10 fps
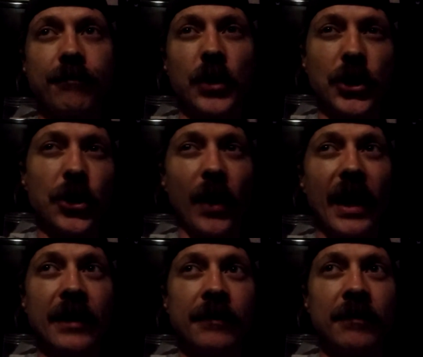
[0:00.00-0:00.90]
push
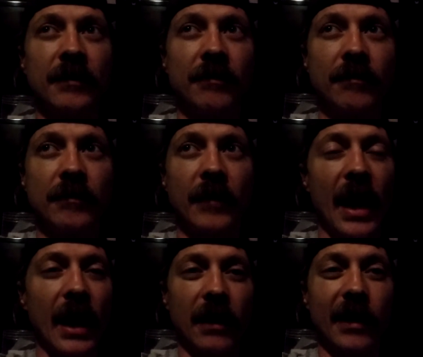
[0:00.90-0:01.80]
away,
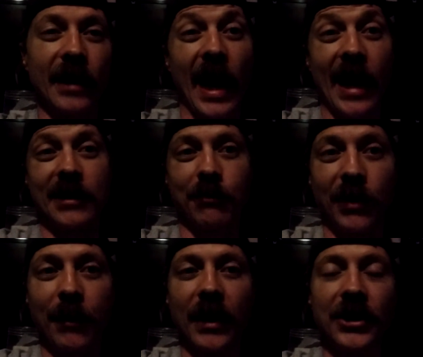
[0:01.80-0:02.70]
act like an ass,
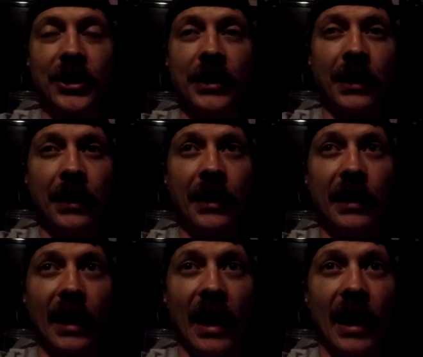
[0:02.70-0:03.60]
pretty much,
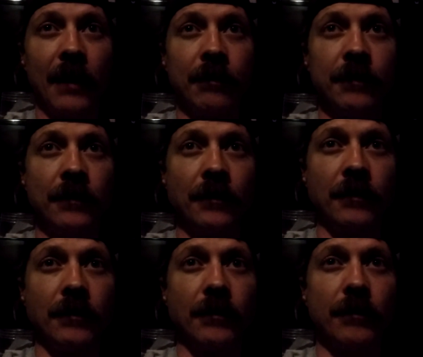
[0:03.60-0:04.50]

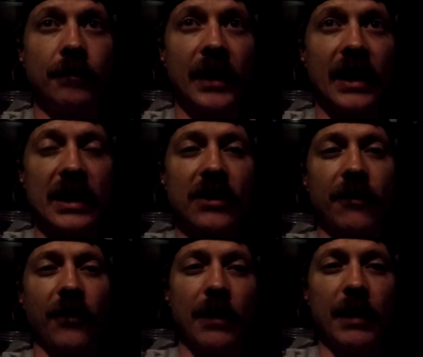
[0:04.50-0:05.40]
because I was
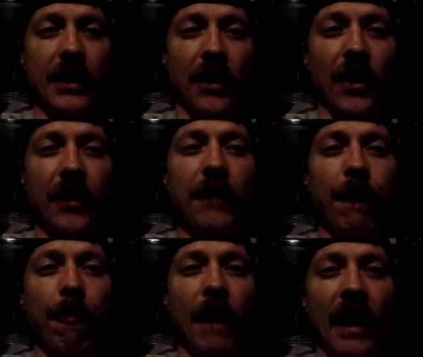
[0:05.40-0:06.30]
afraid of being hurt.
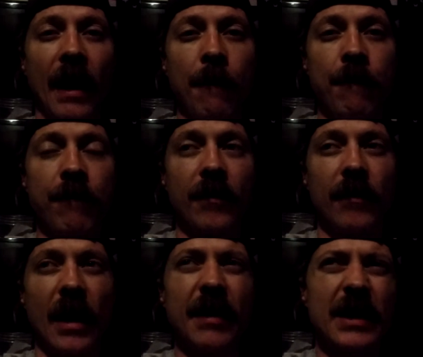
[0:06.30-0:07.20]

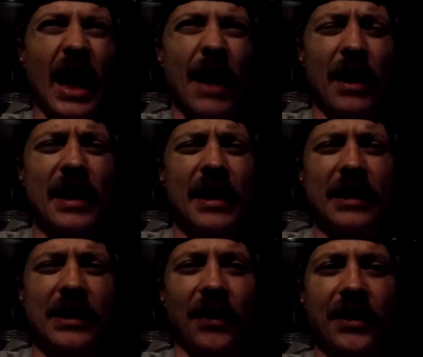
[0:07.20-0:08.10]
At the time, I didn't
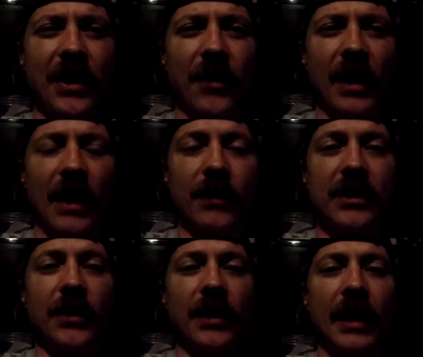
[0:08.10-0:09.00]
necessarily know that I was
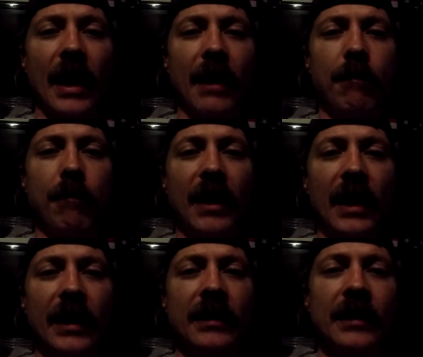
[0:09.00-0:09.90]
doing that,
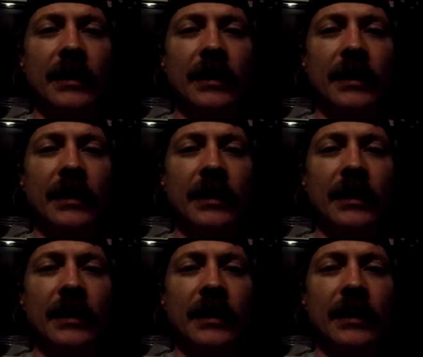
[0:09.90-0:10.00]
but